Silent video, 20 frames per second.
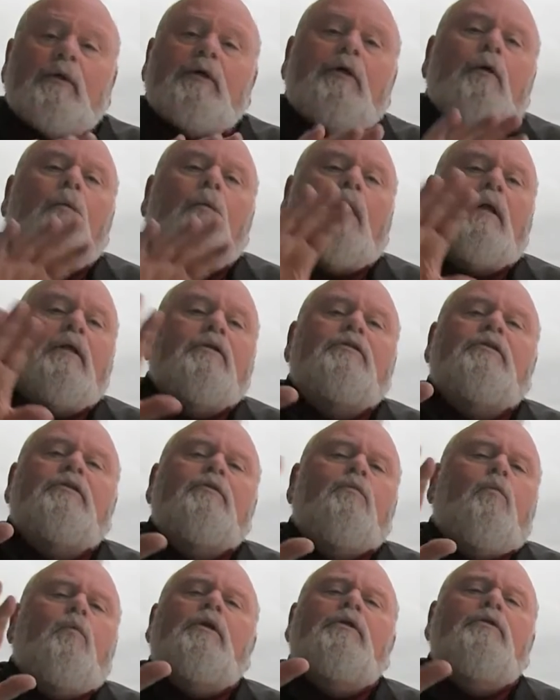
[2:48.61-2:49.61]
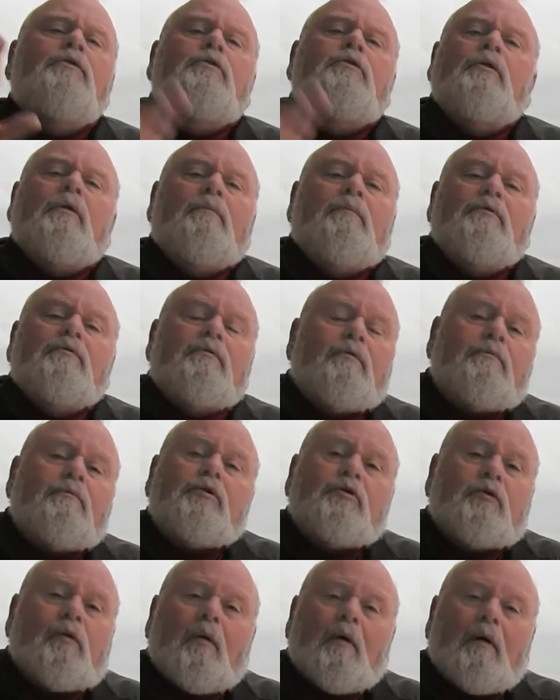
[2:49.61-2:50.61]
We don't want to see wind turbines from
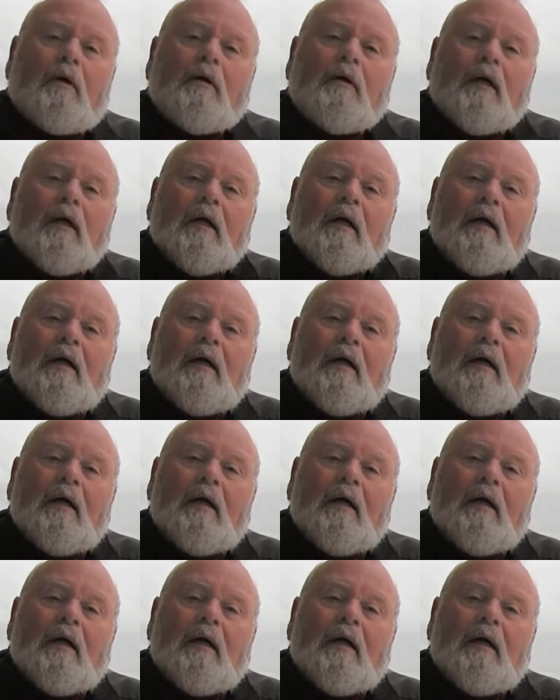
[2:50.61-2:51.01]
shore.